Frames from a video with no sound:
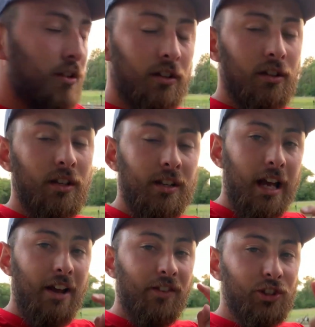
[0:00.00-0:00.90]
you need to
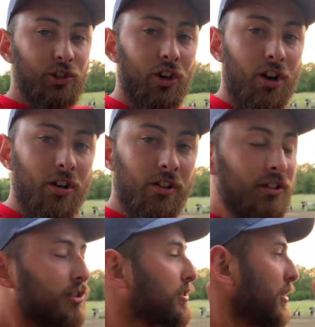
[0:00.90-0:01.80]
have it strong,
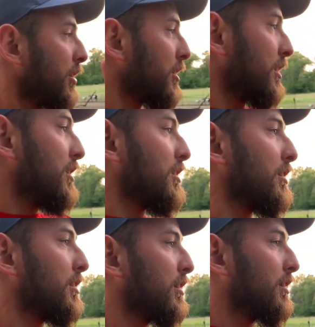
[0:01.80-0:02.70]
sturdy,
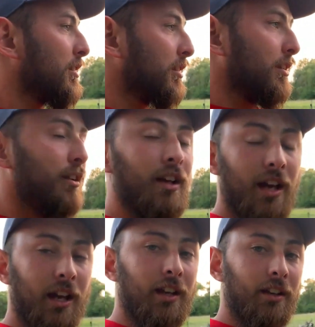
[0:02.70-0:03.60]

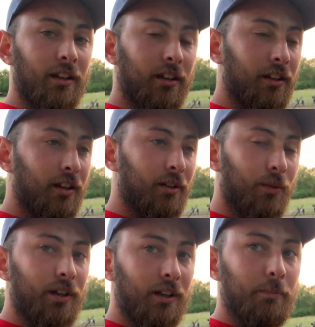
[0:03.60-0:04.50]
and you
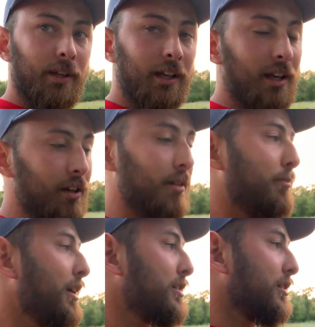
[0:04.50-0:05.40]
want to plan out your
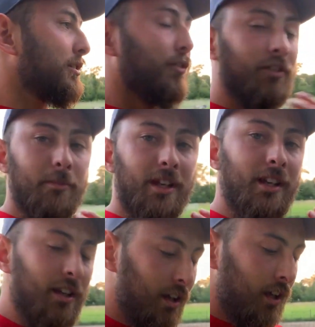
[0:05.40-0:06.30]
budget. So for
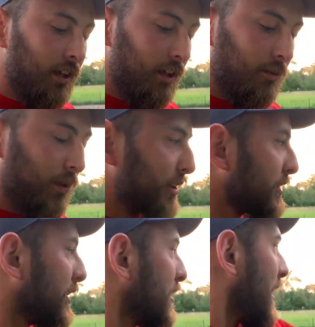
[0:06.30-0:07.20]
me,
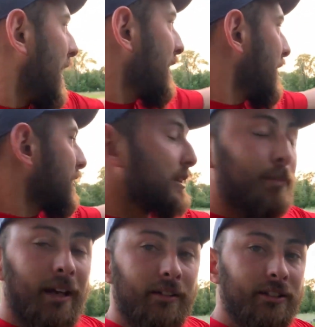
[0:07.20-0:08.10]
I thought this
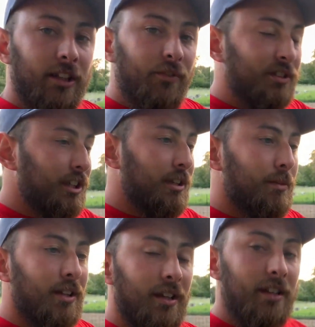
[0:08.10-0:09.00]
panel stuff was going to be the